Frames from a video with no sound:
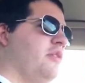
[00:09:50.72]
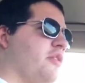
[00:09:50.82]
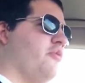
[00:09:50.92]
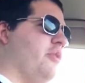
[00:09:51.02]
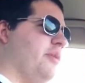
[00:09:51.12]
The
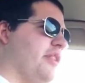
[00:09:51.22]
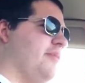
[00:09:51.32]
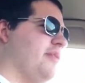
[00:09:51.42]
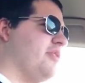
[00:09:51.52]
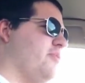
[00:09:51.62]
green one
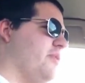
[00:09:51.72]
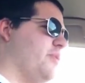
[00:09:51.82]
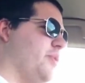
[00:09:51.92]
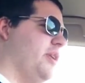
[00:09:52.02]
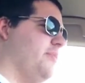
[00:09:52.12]
seems like the
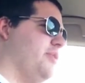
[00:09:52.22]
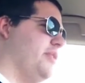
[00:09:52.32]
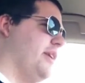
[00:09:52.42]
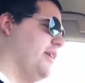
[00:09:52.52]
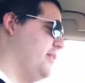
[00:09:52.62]
worst one, I'm just
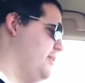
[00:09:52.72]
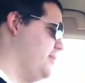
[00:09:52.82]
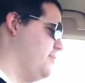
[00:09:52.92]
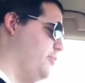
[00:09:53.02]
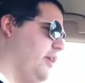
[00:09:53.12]

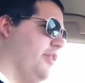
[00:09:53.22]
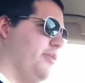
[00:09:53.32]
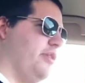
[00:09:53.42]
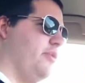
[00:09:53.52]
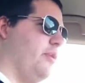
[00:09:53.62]
saying. Well, other
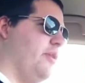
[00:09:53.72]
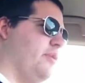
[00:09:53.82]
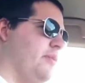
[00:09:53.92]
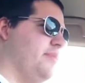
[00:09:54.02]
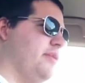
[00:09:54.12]
than the white one.